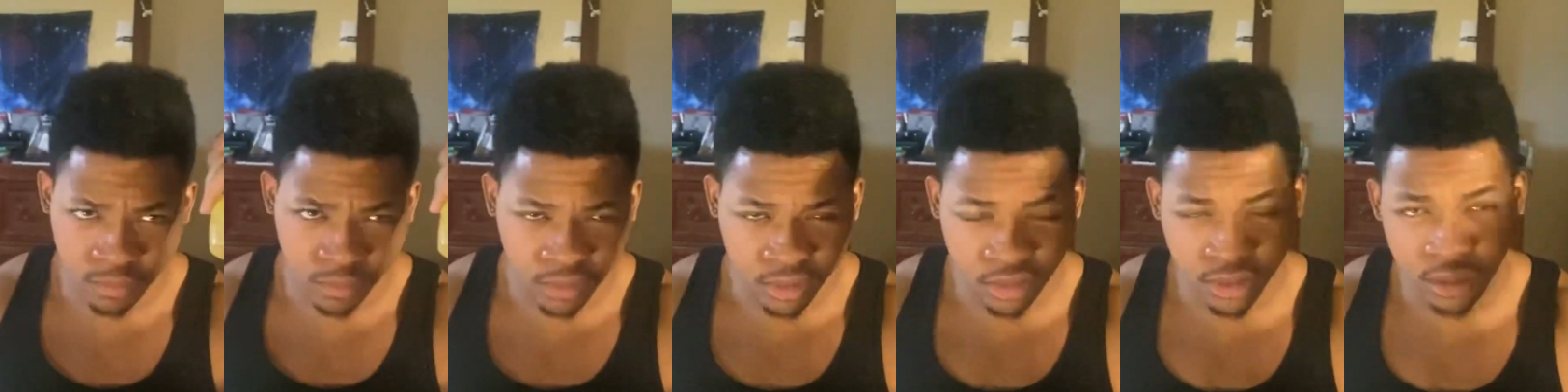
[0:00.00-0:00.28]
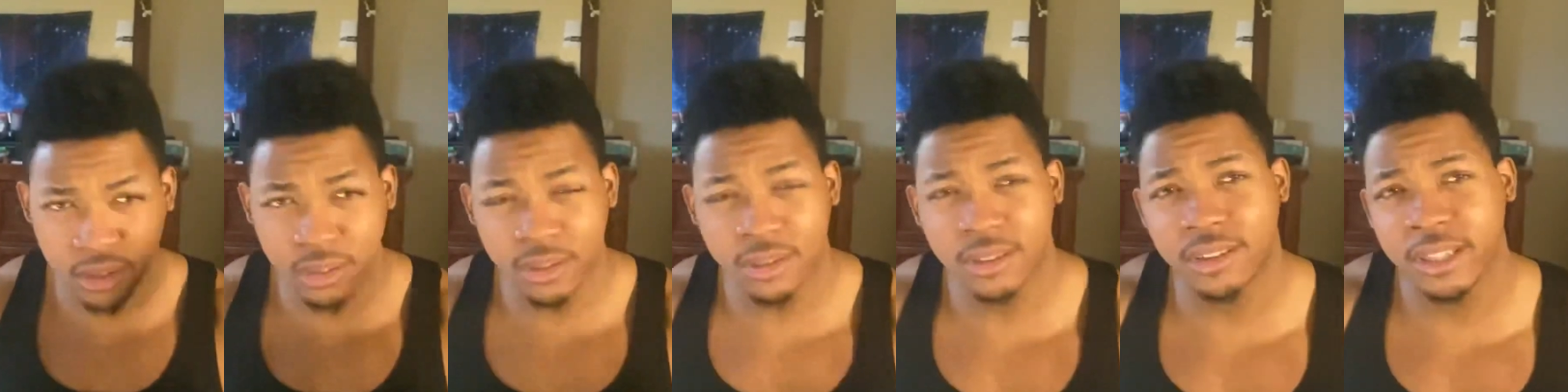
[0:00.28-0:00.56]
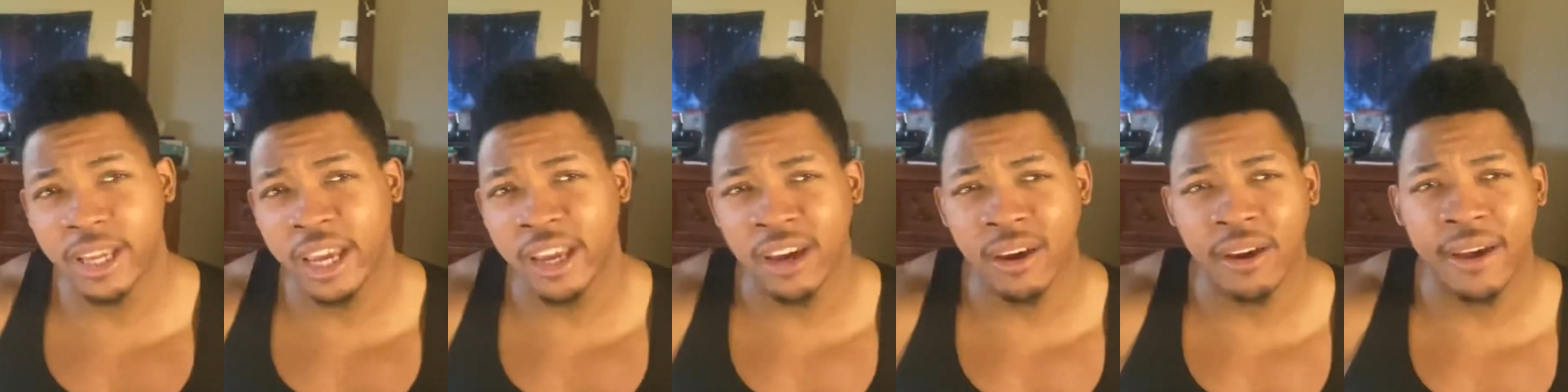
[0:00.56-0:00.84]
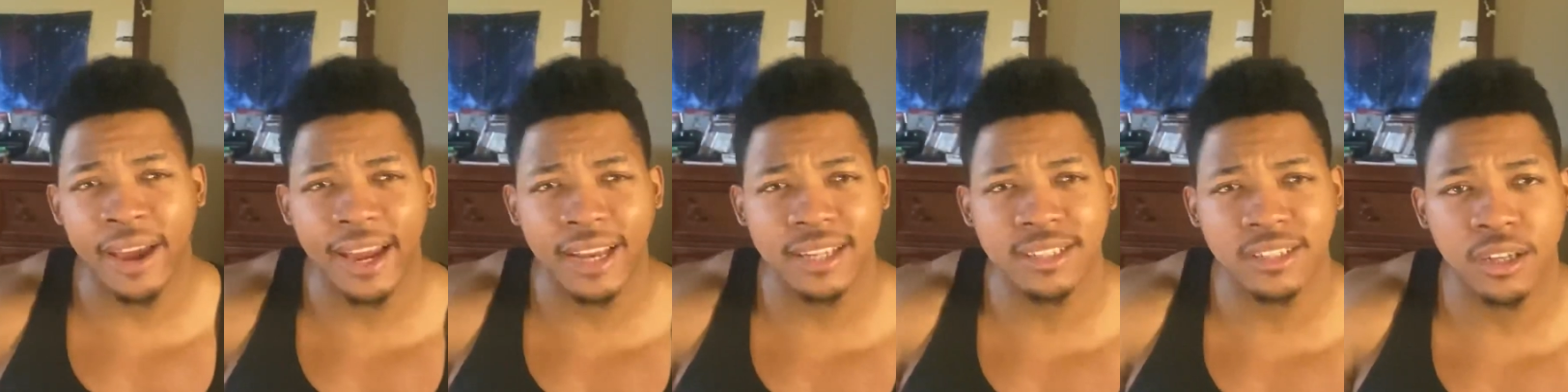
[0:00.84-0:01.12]
You stay your
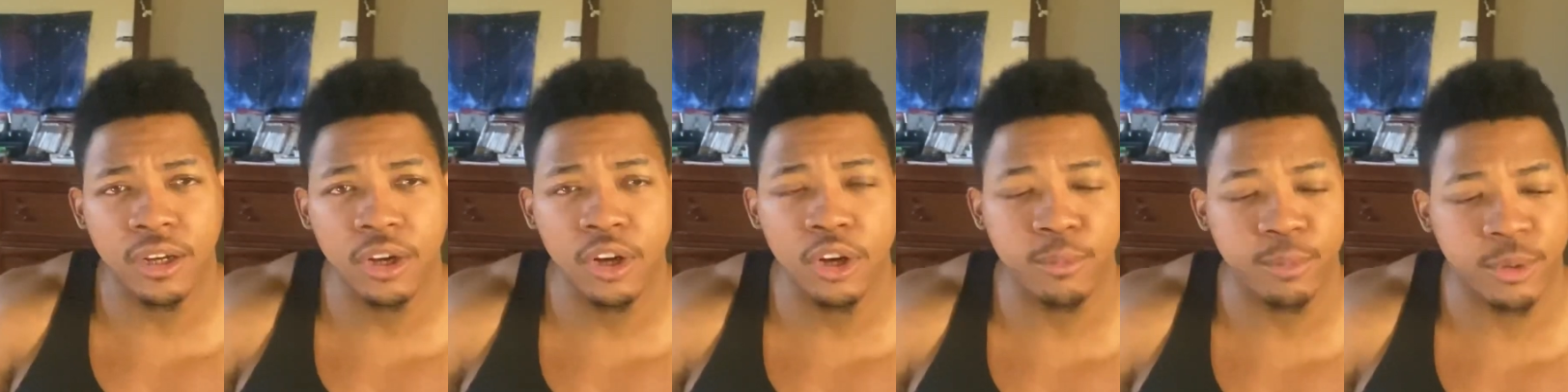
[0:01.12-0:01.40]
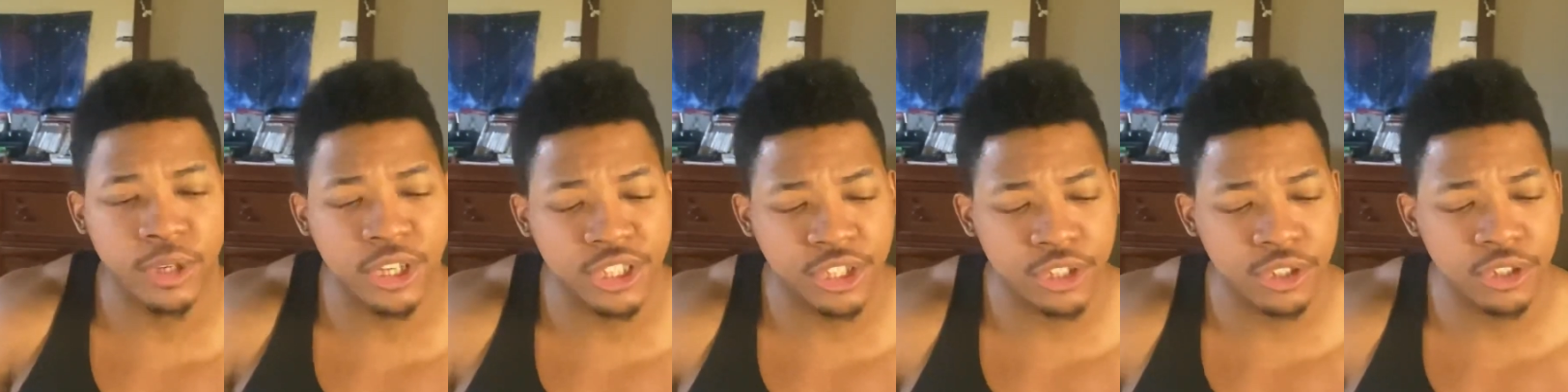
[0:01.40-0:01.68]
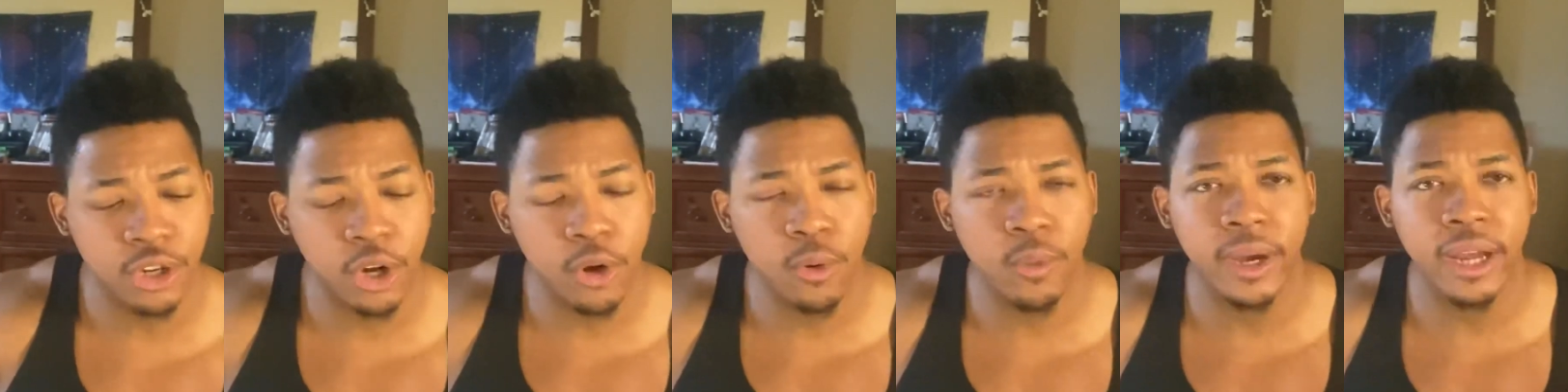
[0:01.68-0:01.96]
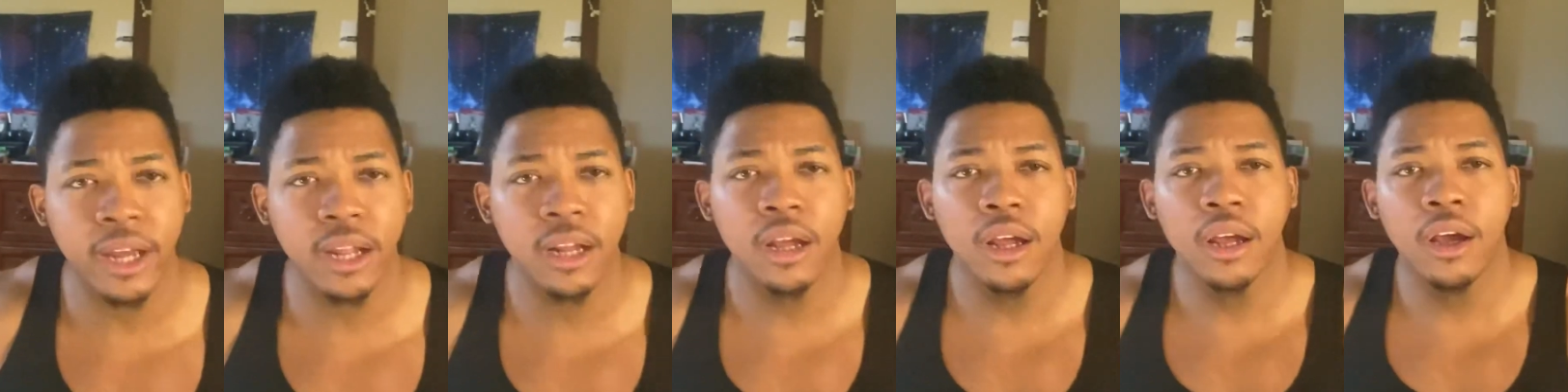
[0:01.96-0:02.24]
ass home. Cause you know
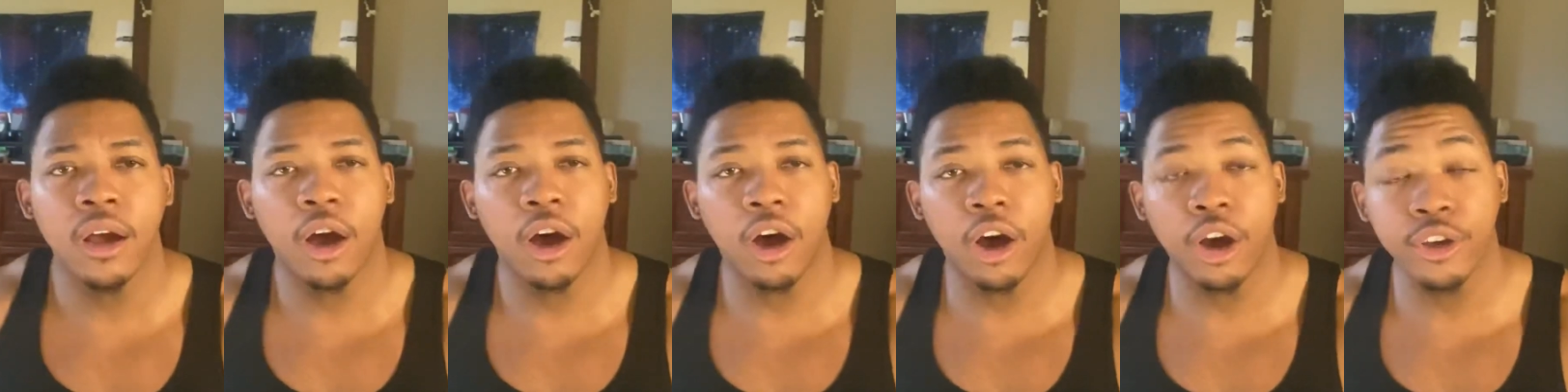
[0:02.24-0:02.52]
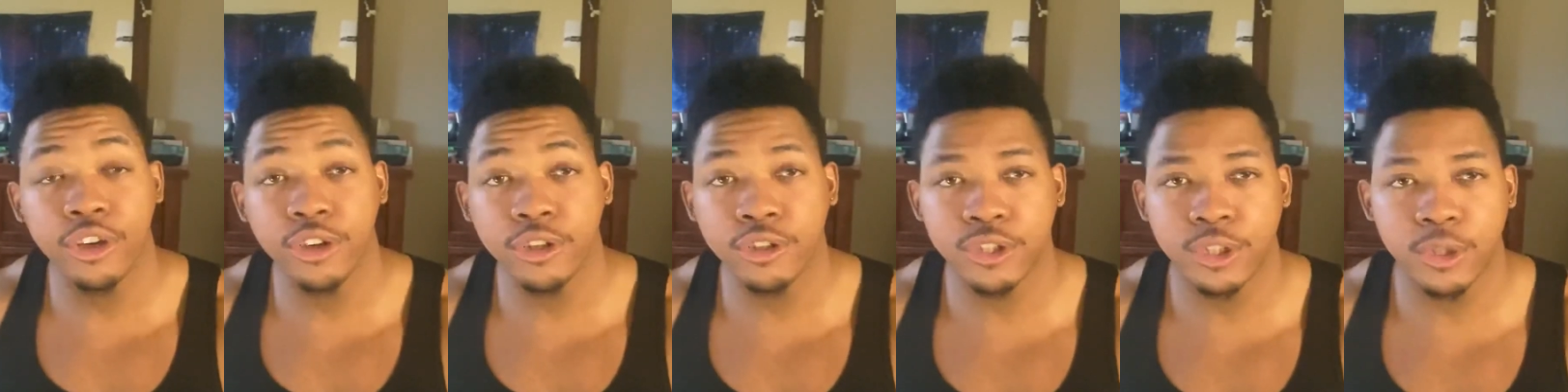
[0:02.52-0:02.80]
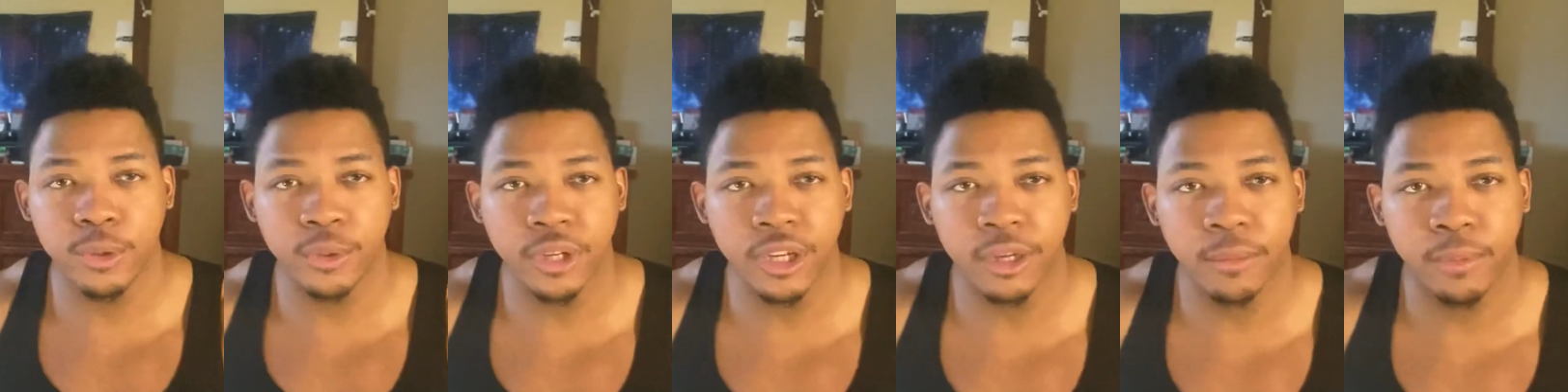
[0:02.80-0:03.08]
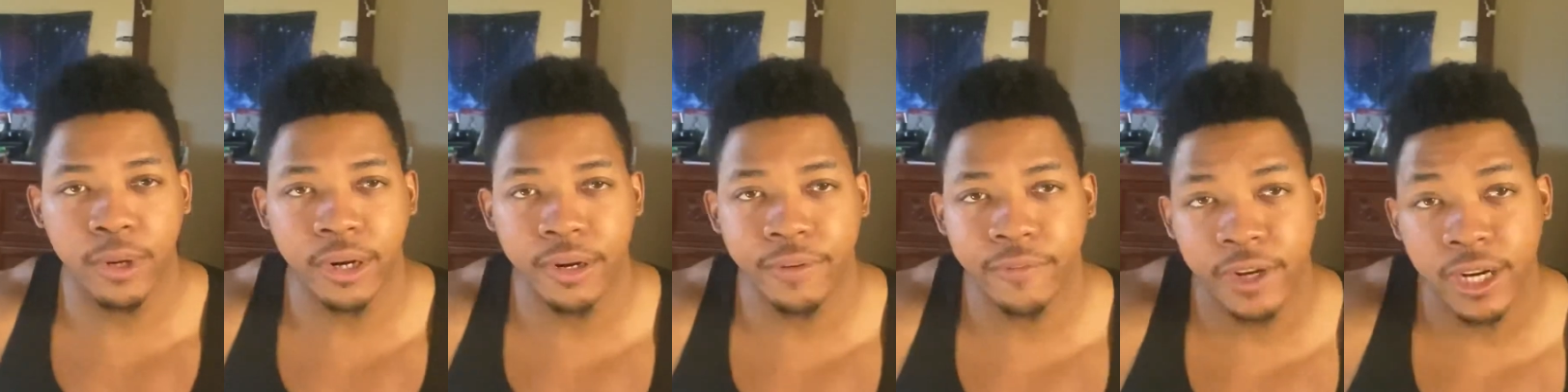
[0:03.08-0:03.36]
what? All you're doing in
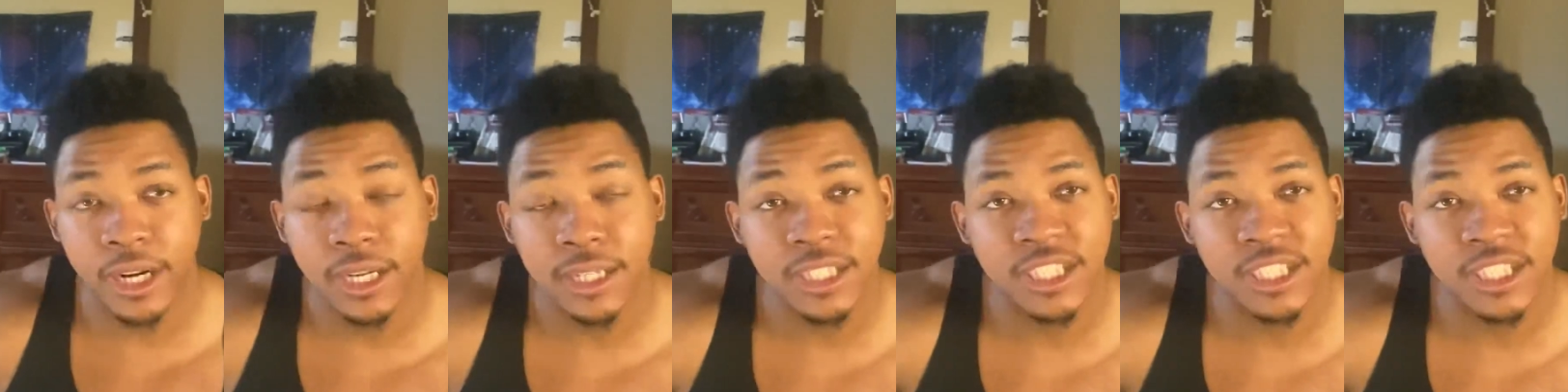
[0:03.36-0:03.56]
Puerto Vallarta